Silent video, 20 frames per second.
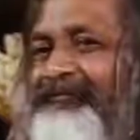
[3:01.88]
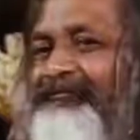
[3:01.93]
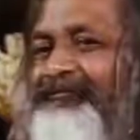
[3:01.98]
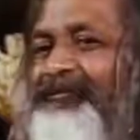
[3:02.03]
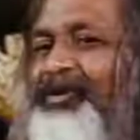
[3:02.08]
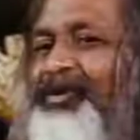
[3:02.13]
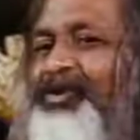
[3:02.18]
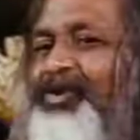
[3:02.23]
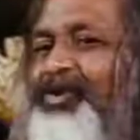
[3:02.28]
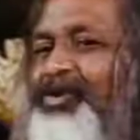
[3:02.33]

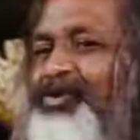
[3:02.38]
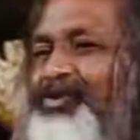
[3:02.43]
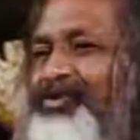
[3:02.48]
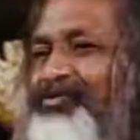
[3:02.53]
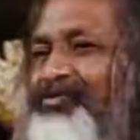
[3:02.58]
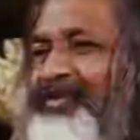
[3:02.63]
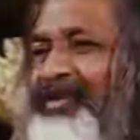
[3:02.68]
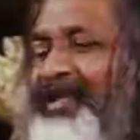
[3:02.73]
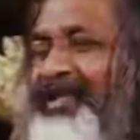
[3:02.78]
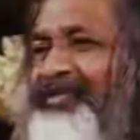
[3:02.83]
The root
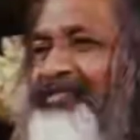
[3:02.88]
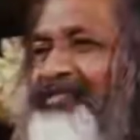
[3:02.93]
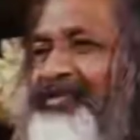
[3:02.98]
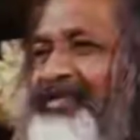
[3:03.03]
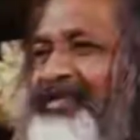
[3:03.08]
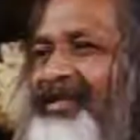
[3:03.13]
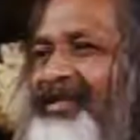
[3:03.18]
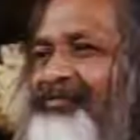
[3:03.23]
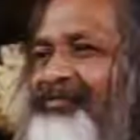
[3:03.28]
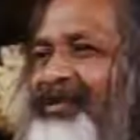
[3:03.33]
of life
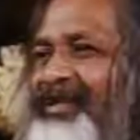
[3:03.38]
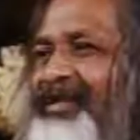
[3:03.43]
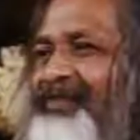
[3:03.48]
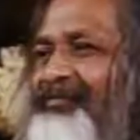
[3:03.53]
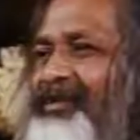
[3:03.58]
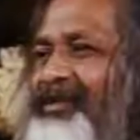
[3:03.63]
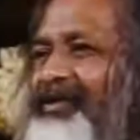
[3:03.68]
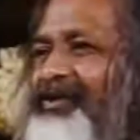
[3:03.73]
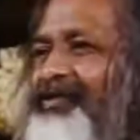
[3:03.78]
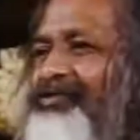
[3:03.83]
is that
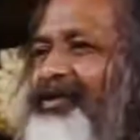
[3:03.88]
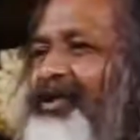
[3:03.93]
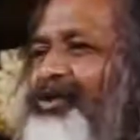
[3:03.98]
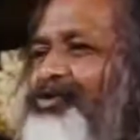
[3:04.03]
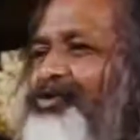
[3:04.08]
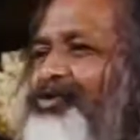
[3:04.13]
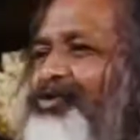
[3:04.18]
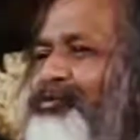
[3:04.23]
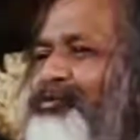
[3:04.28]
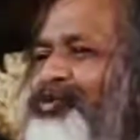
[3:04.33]
fundamental
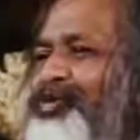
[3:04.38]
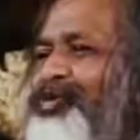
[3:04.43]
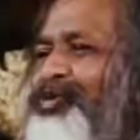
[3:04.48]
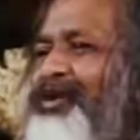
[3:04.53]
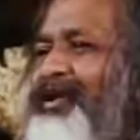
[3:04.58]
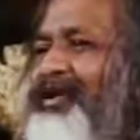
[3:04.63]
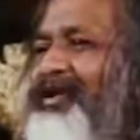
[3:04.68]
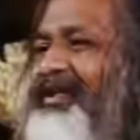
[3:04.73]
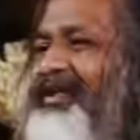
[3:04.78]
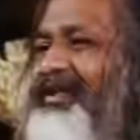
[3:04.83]
value of pure
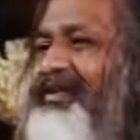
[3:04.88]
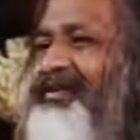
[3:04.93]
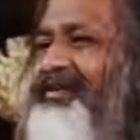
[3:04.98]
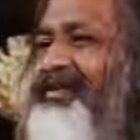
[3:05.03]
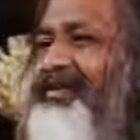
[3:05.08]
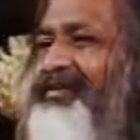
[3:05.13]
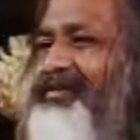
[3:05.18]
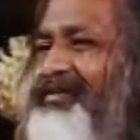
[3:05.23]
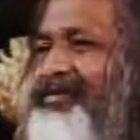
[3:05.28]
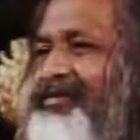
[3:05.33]

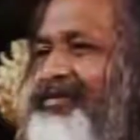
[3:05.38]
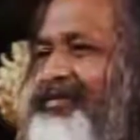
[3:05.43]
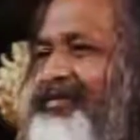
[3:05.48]
intelligence.